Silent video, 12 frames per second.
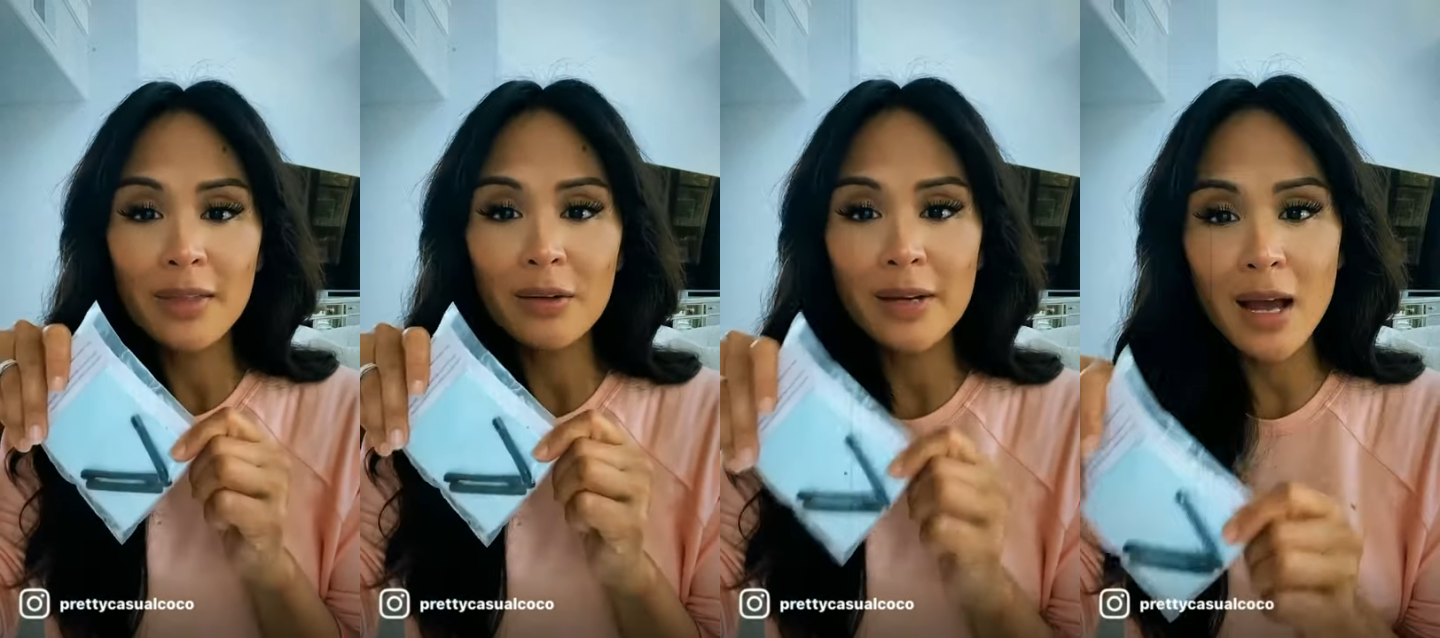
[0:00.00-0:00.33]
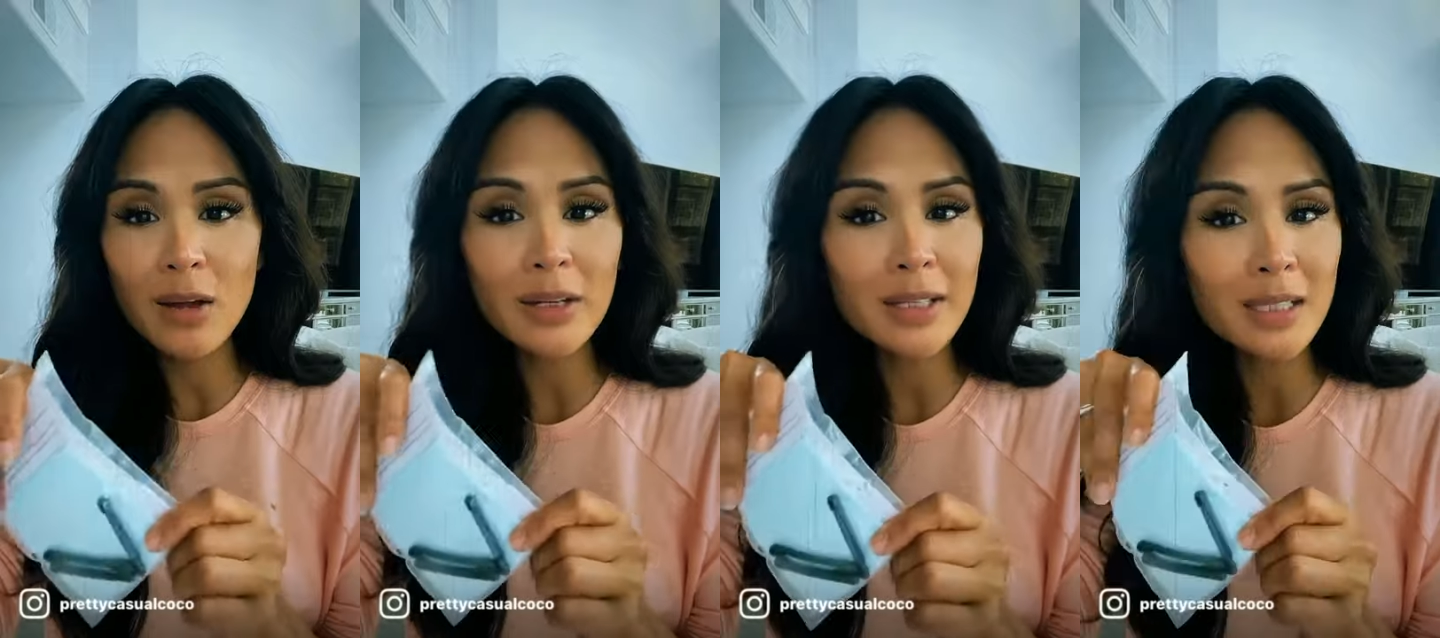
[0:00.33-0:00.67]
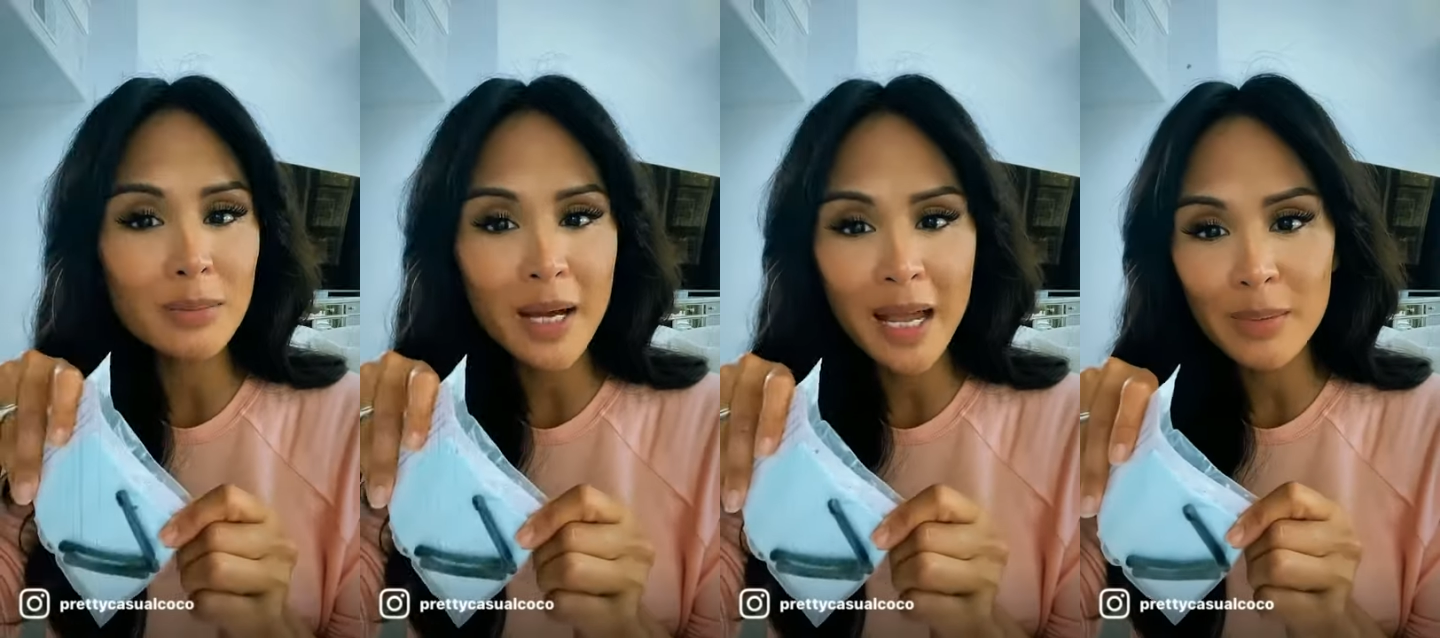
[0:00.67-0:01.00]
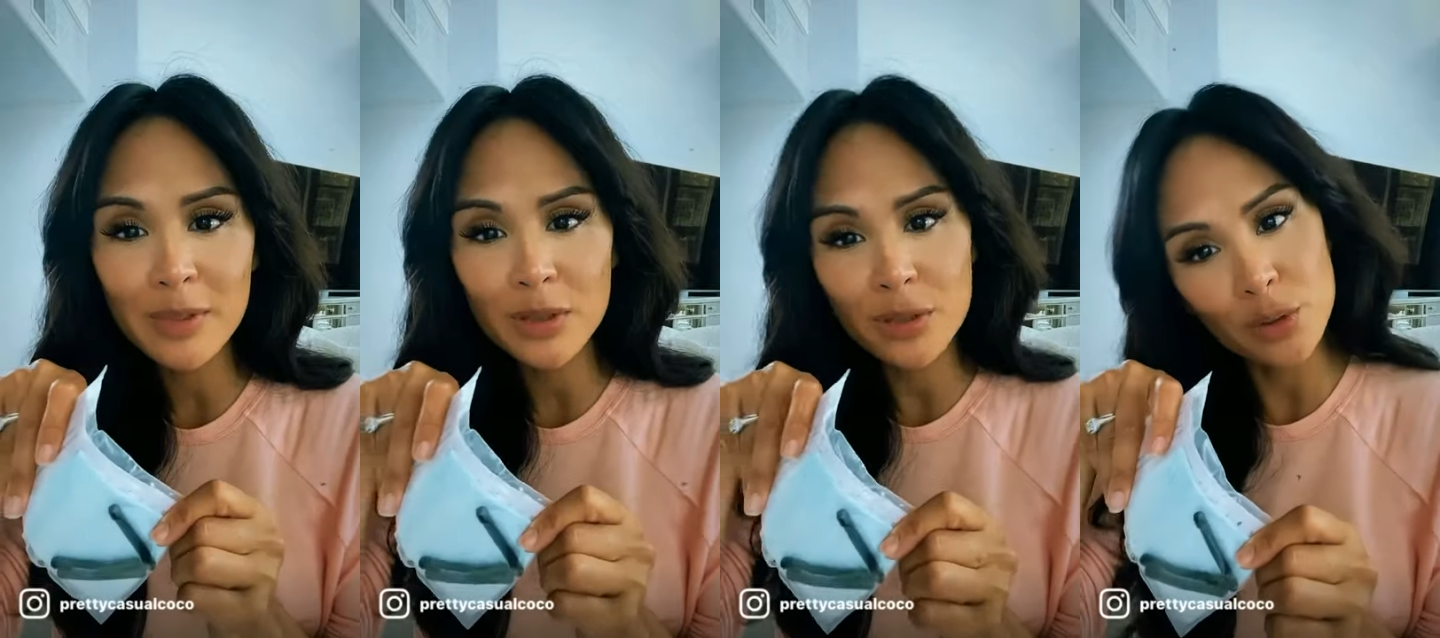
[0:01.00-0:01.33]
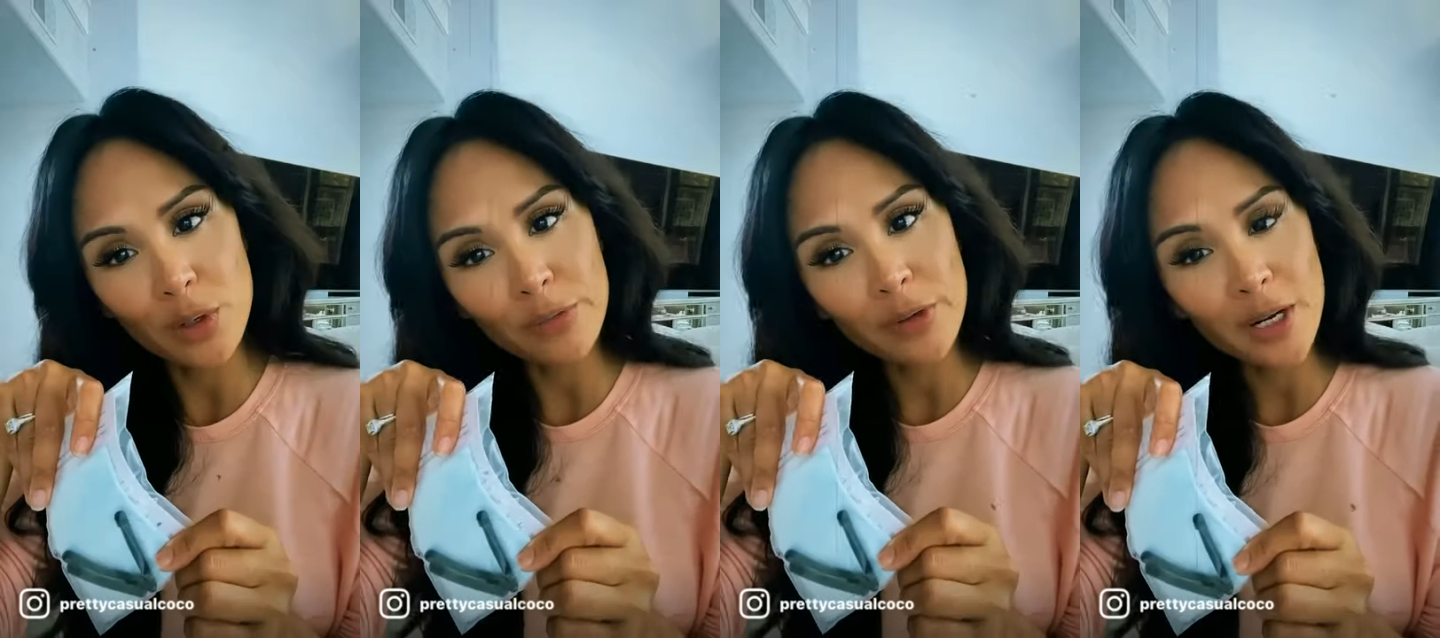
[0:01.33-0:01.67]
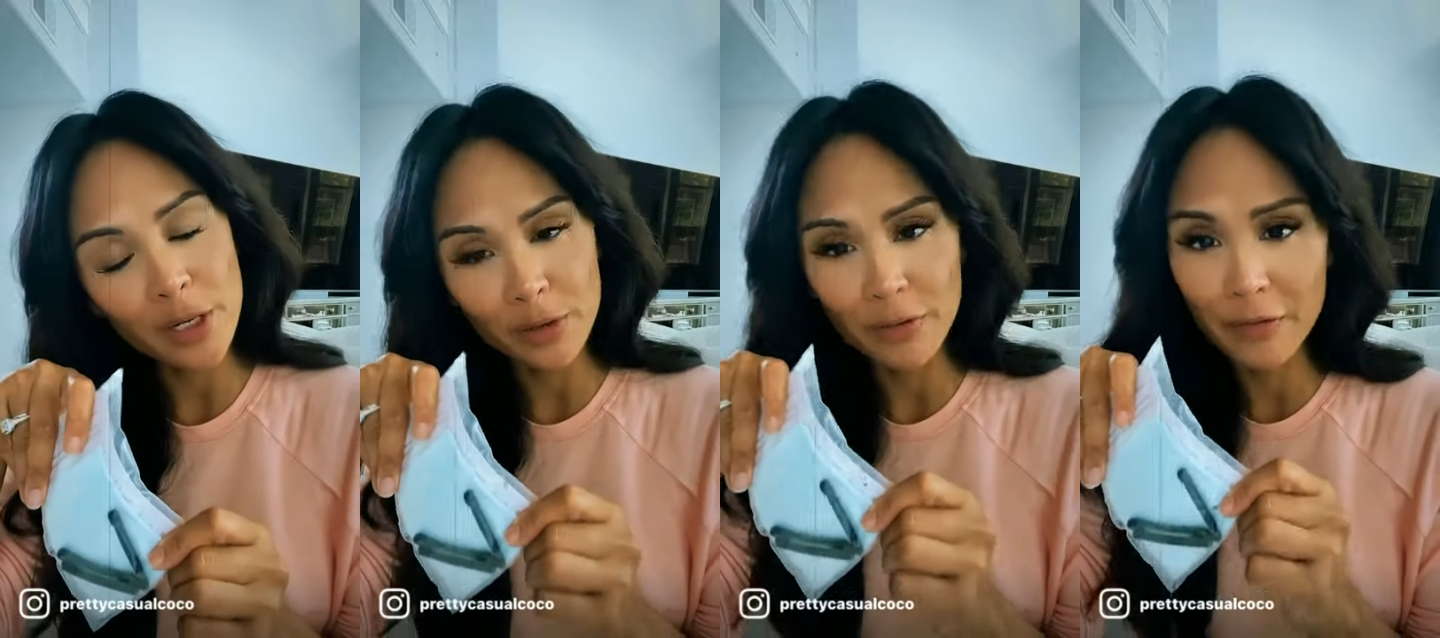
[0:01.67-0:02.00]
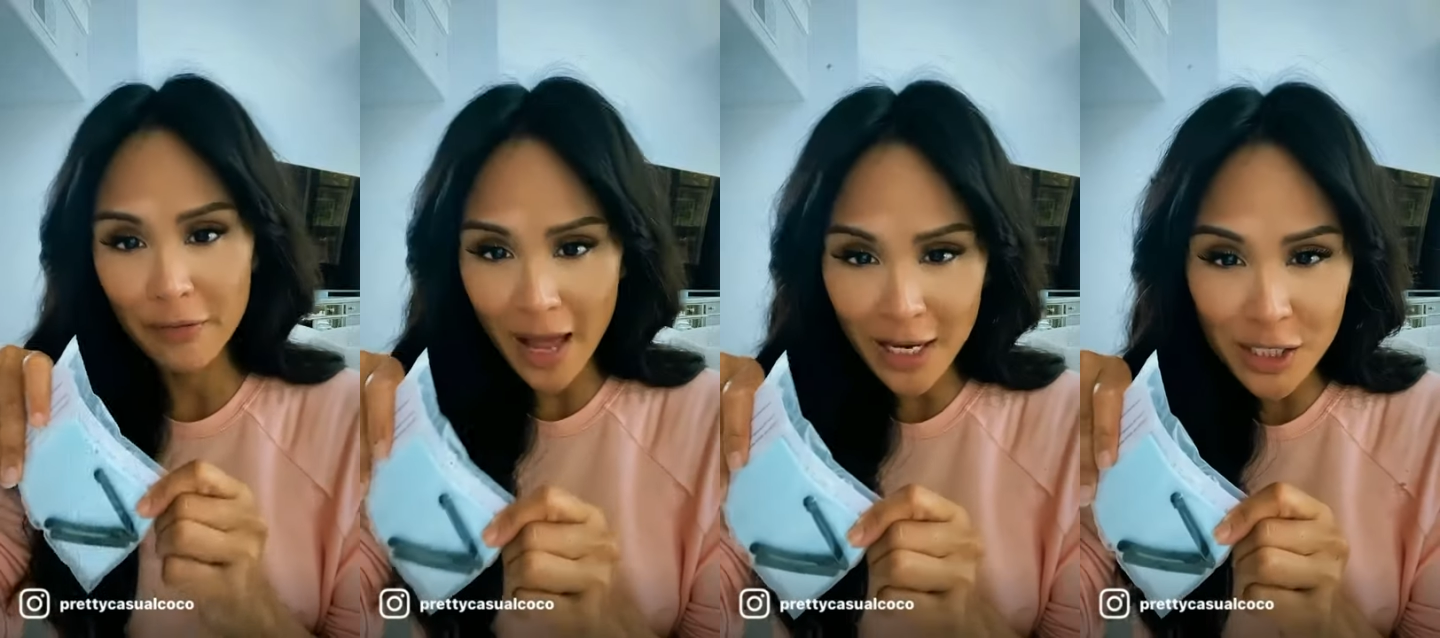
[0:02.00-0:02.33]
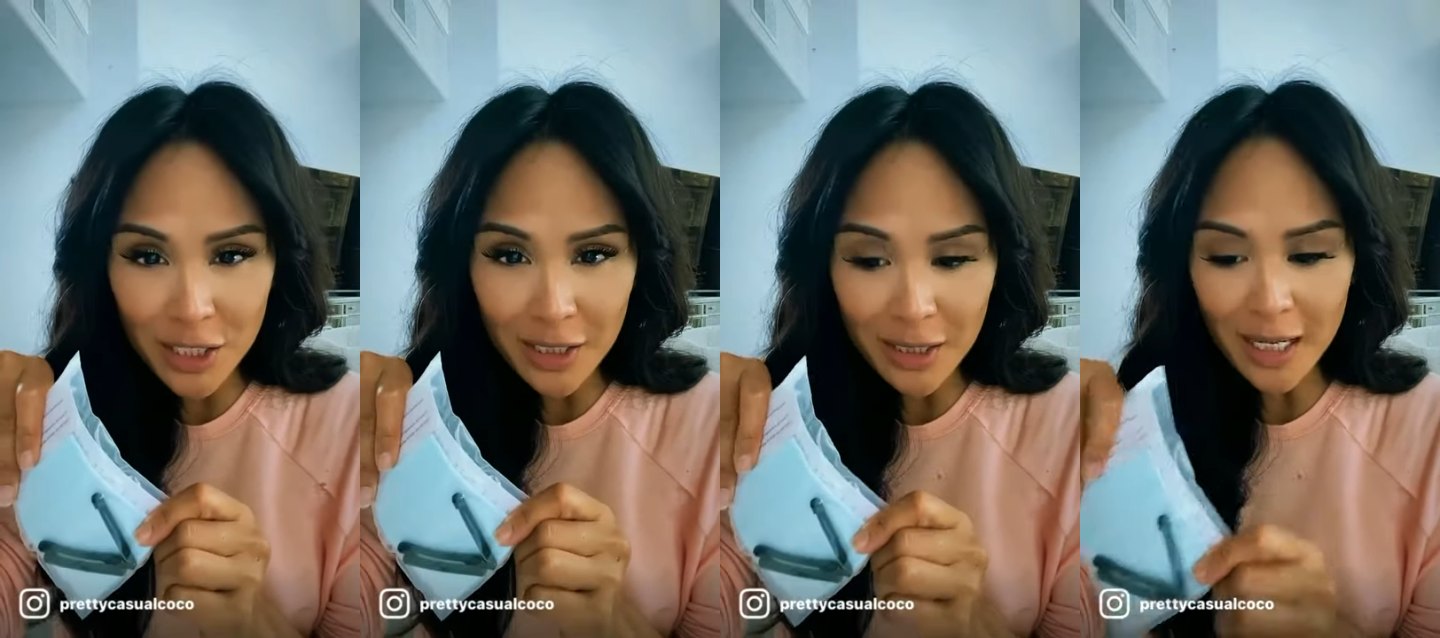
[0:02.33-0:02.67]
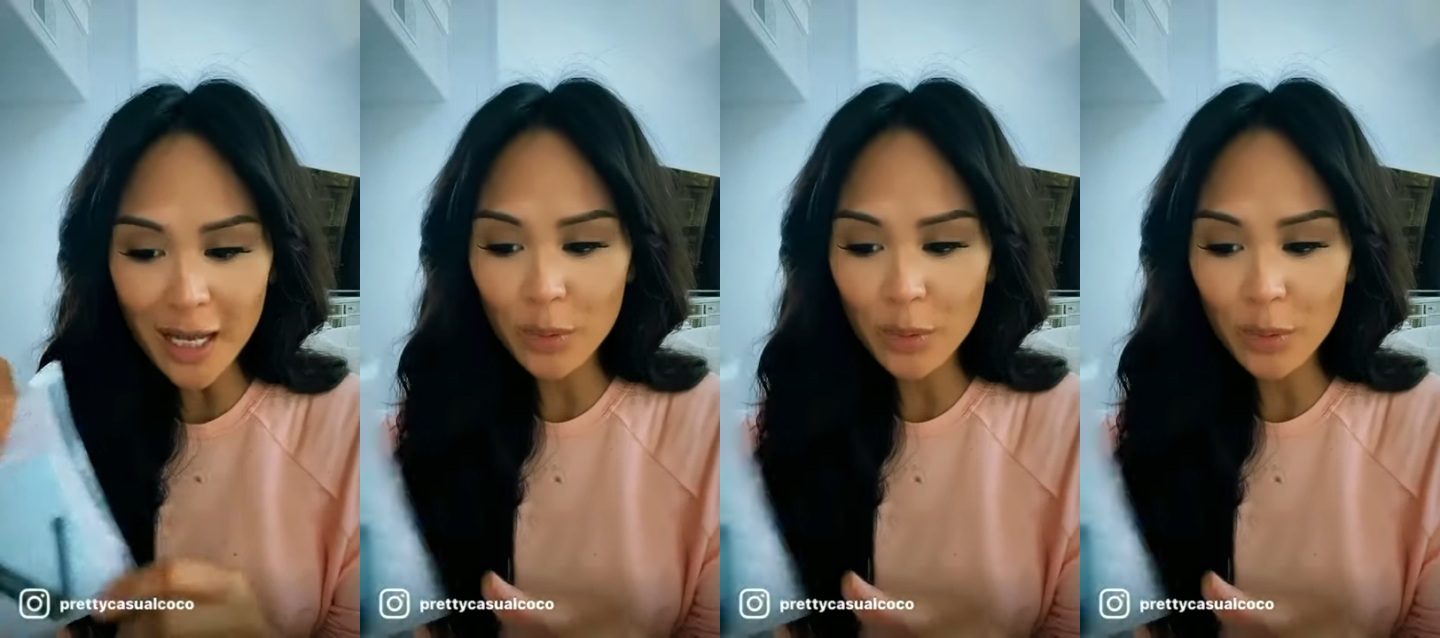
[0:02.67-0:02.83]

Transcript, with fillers: They're now linked in my Amazon storefront under fashion.